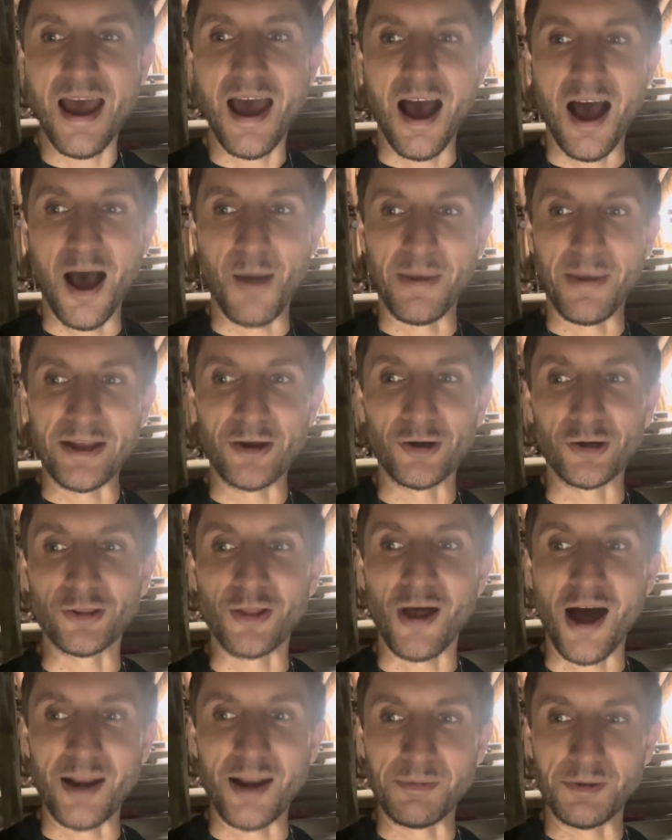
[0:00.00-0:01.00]
Um, I hear a
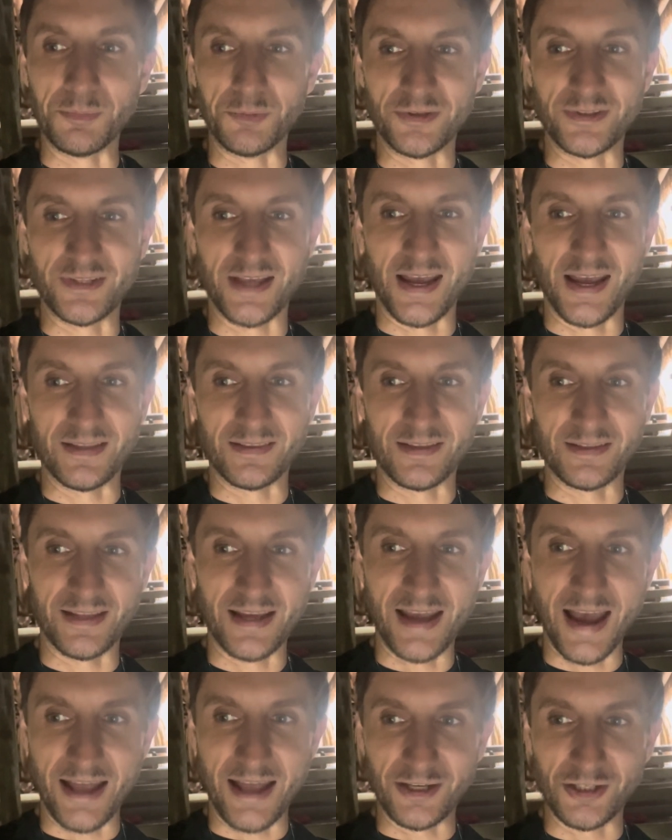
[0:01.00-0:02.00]
lot of people saying that
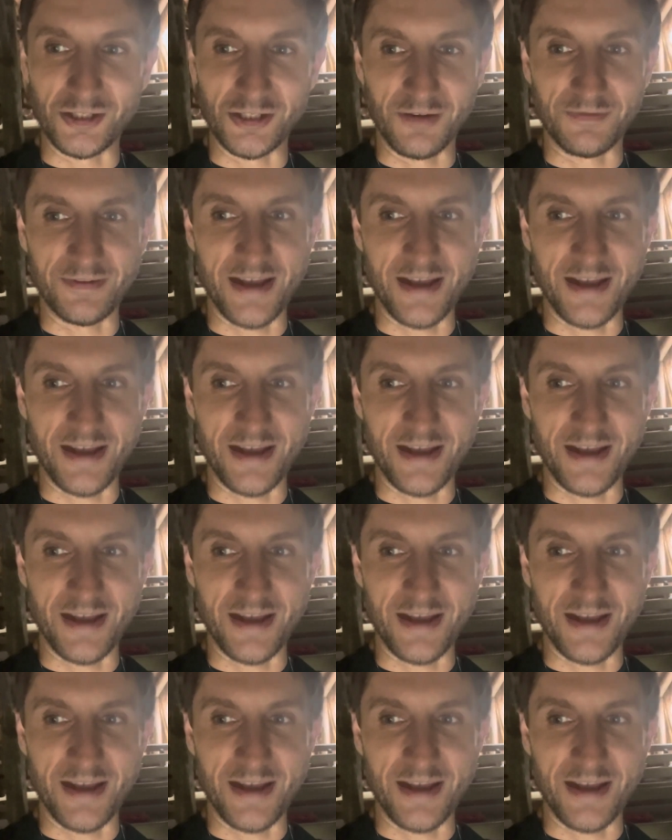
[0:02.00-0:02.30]
they had a shift